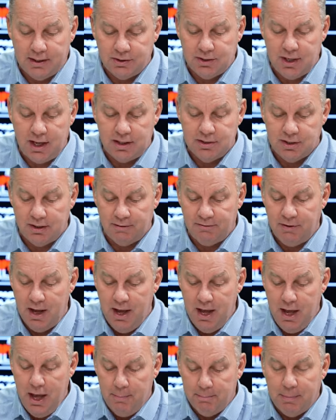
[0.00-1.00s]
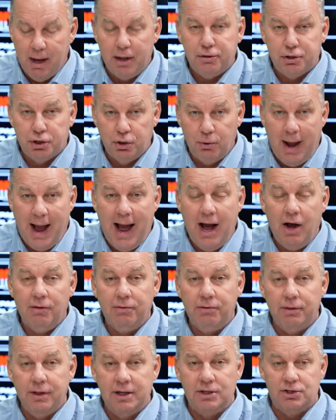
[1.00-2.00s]
extensive. But
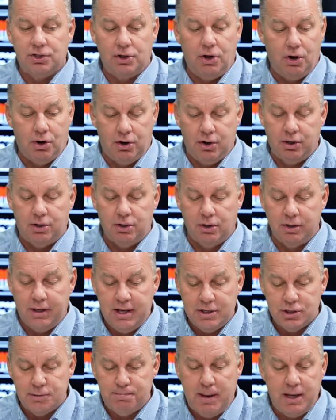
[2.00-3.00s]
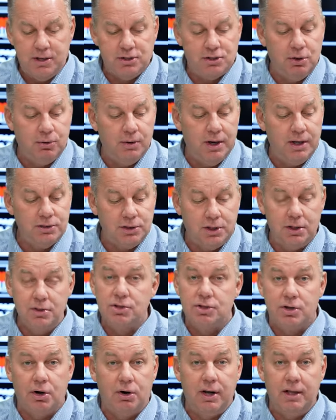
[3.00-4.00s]
throughout this article, he speaks to us
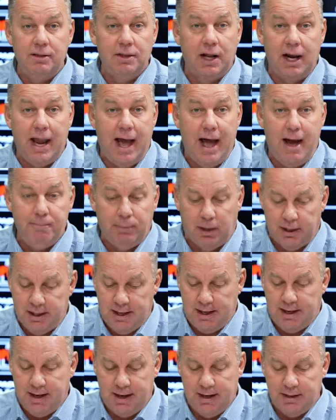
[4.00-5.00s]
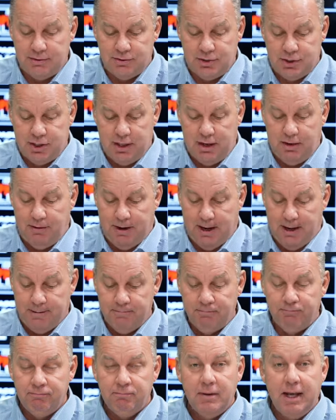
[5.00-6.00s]
concerning the lab leak and its theory.
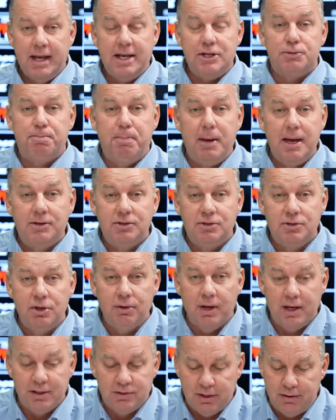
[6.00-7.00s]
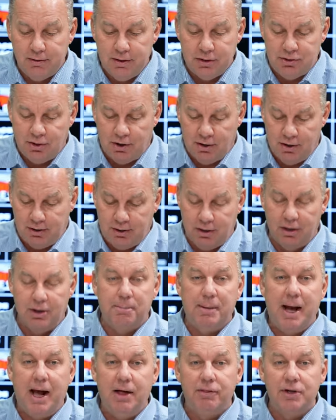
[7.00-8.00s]
He speaks to us in this article
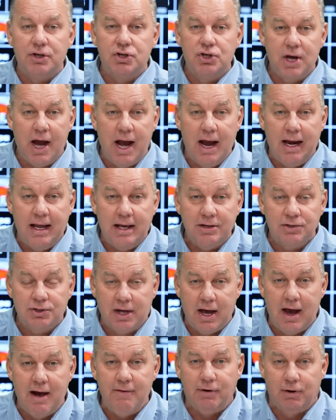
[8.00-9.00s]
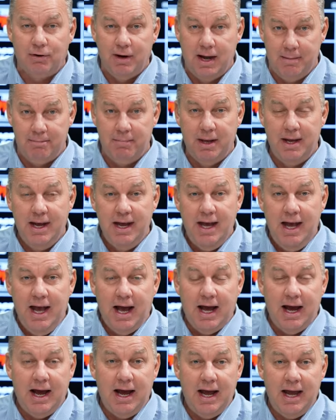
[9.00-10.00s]
about the Chinese cover up,
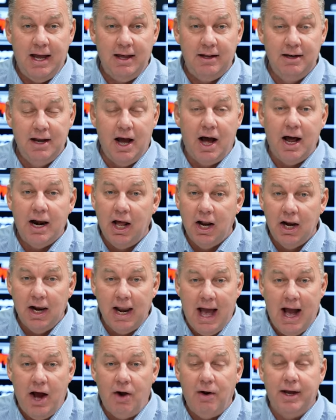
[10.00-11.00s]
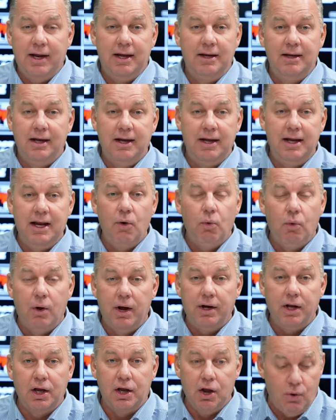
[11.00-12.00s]
uh, not allowing
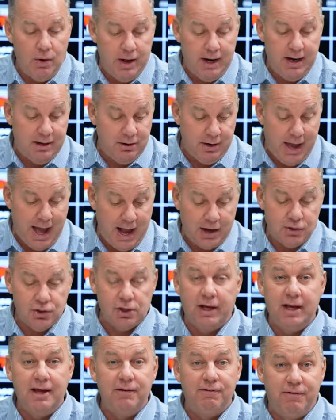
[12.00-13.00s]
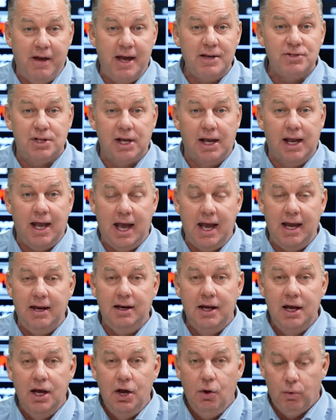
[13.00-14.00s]
anyone to go in and actually
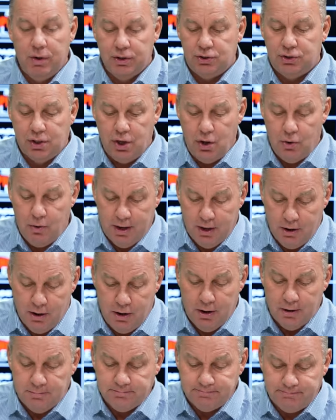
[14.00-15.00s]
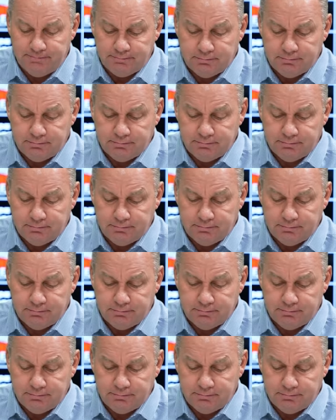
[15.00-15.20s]
investigate what's going on.